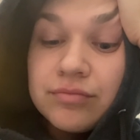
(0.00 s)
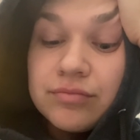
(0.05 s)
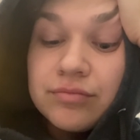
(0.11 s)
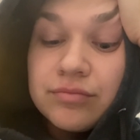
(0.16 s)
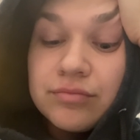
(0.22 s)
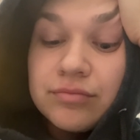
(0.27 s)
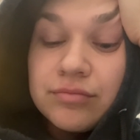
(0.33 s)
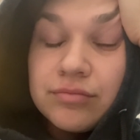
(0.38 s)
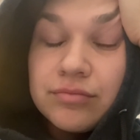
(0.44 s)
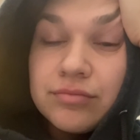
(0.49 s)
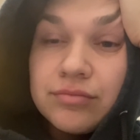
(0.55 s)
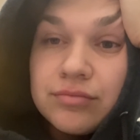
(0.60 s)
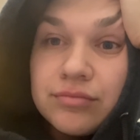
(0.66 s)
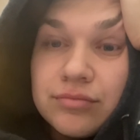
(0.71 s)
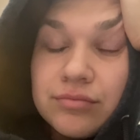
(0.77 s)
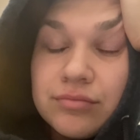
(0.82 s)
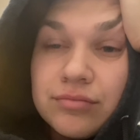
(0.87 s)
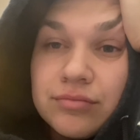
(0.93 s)

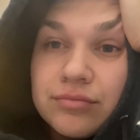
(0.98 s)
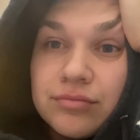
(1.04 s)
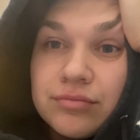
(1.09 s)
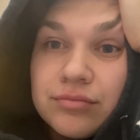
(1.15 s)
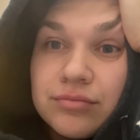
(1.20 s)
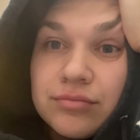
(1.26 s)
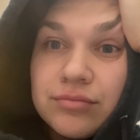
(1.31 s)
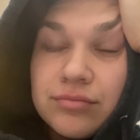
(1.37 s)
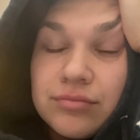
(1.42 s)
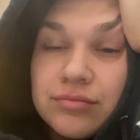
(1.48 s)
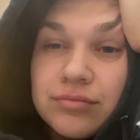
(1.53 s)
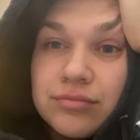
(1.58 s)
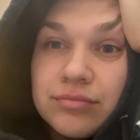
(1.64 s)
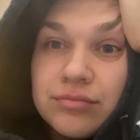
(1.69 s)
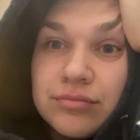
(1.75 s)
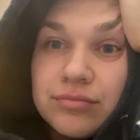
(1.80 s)
No one is speaking in this clip.